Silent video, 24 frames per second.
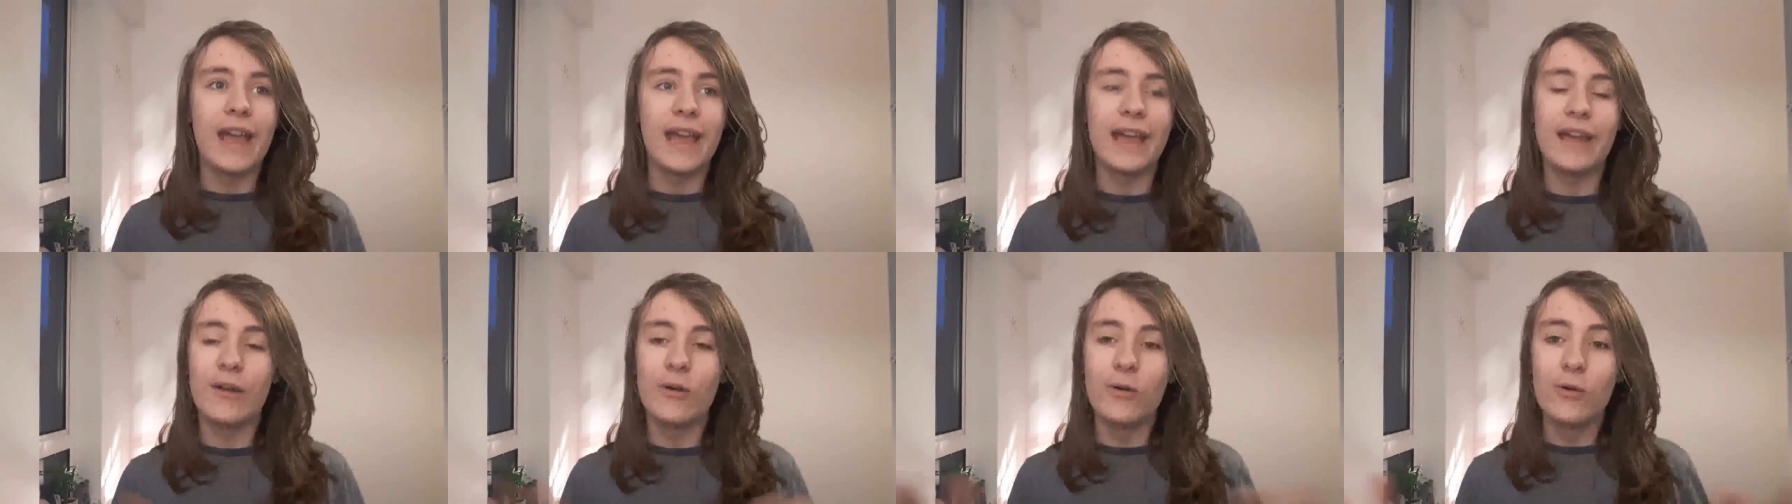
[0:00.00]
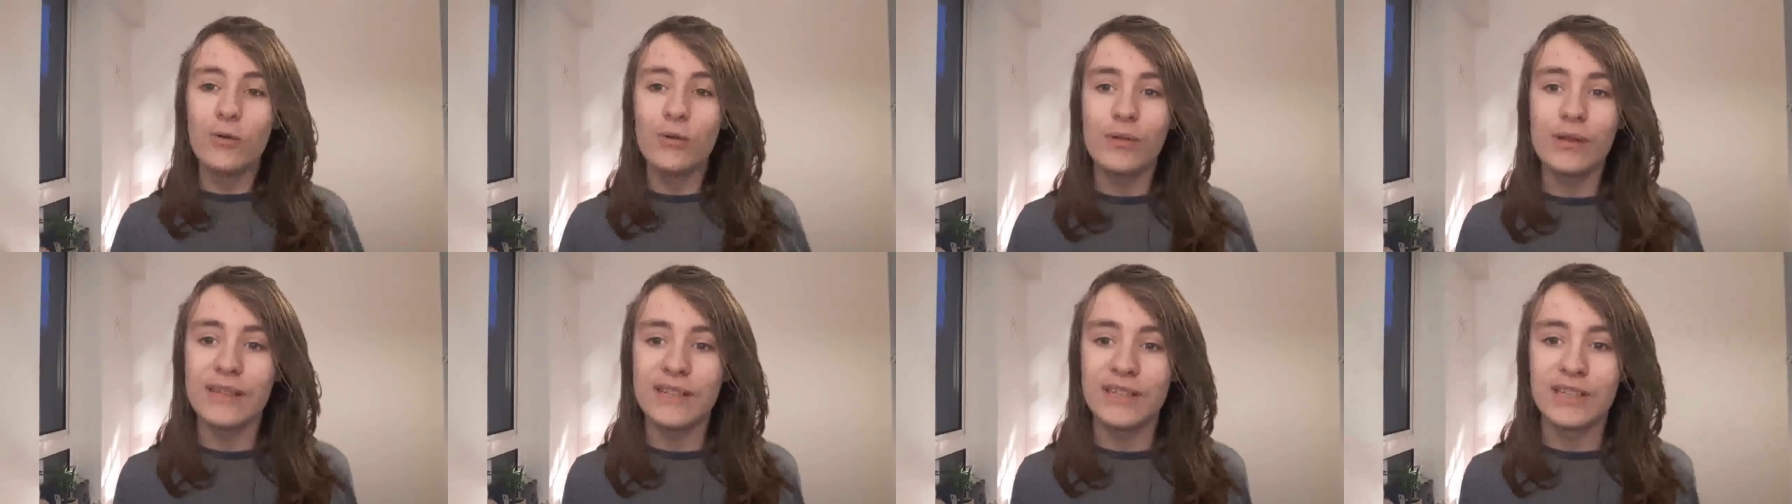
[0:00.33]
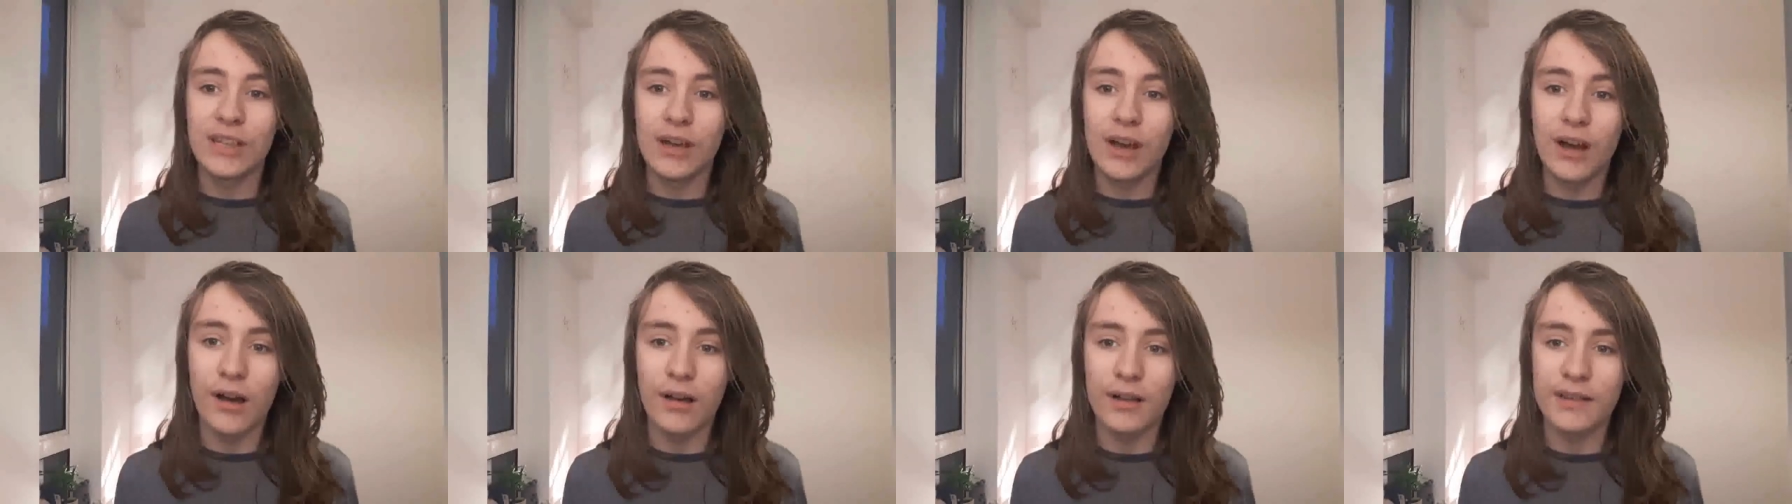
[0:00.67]
It always
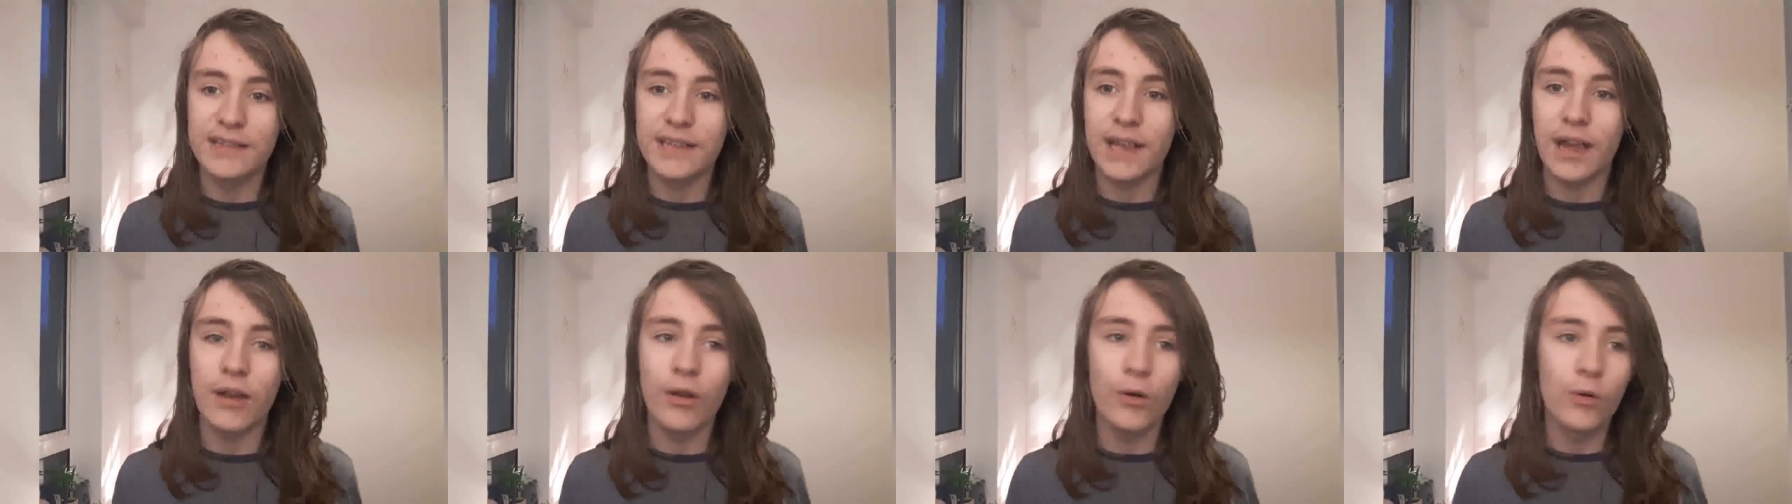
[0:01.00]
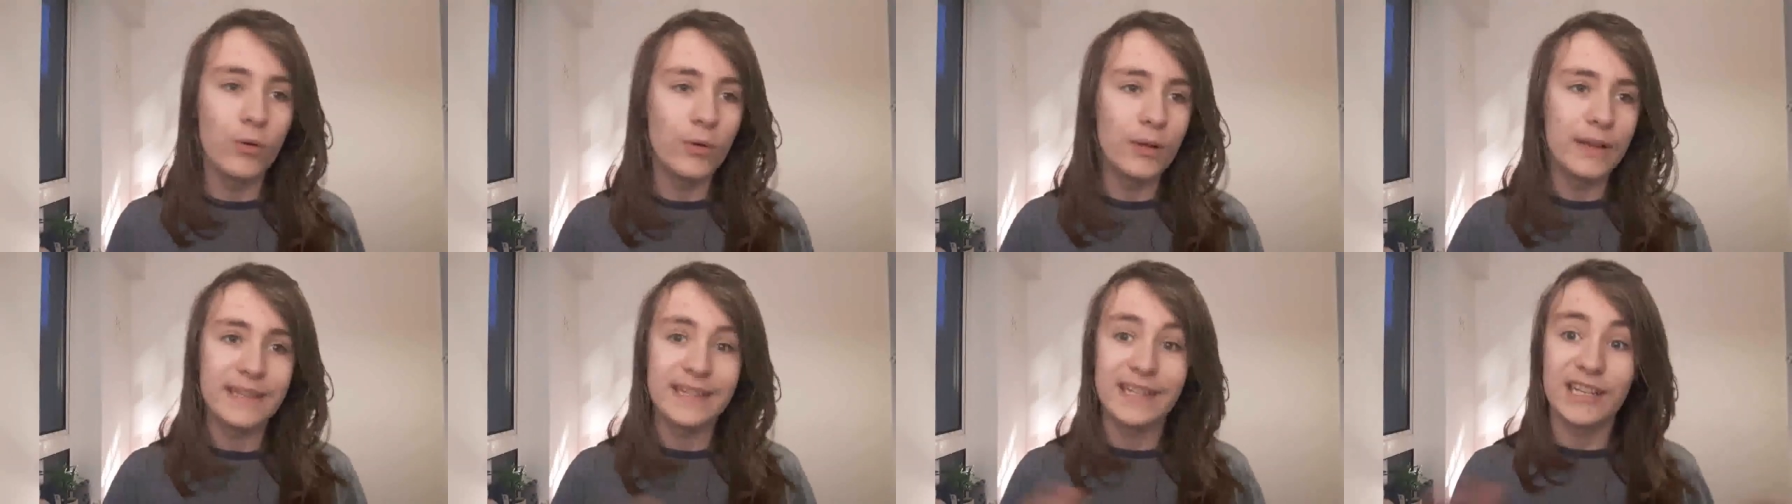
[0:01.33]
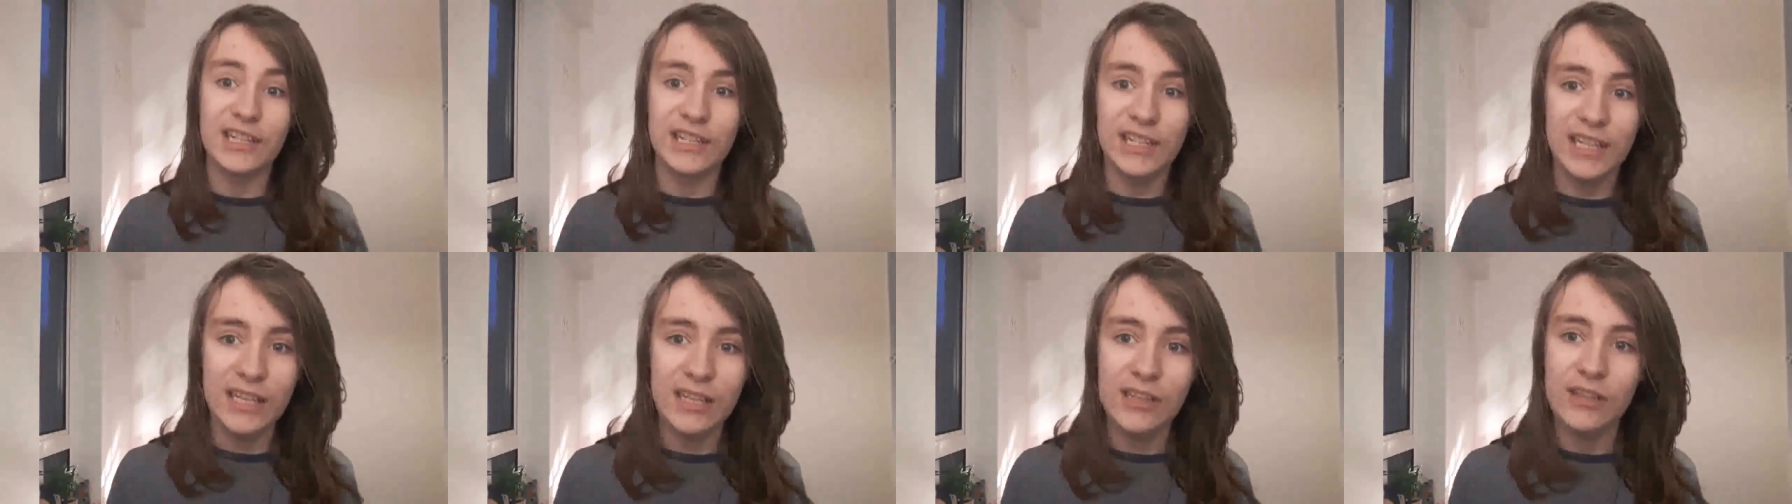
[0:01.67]
starts and always
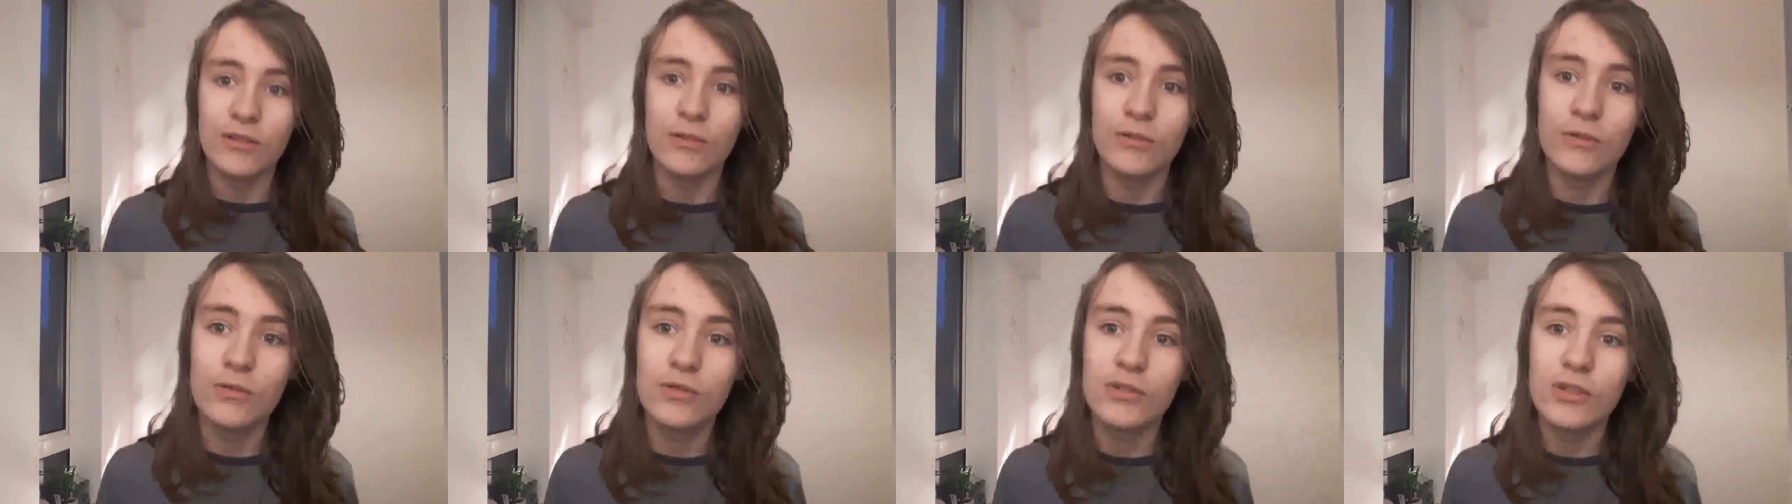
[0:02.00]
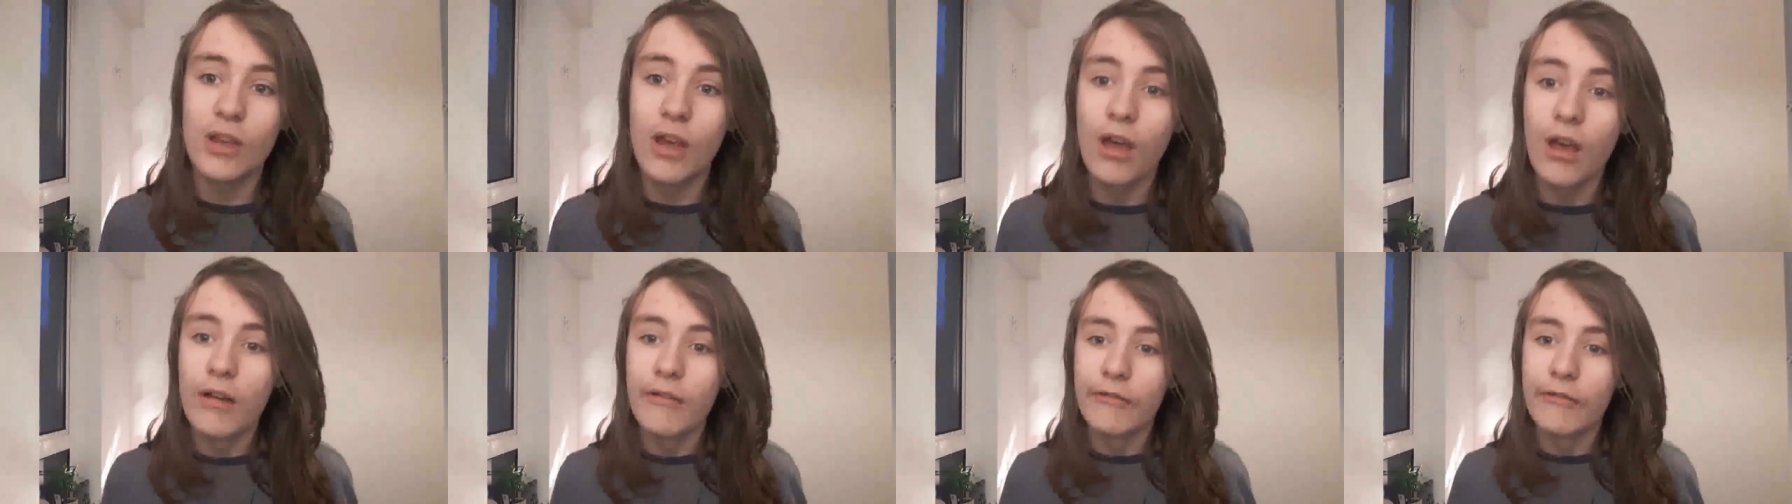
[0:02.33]
continues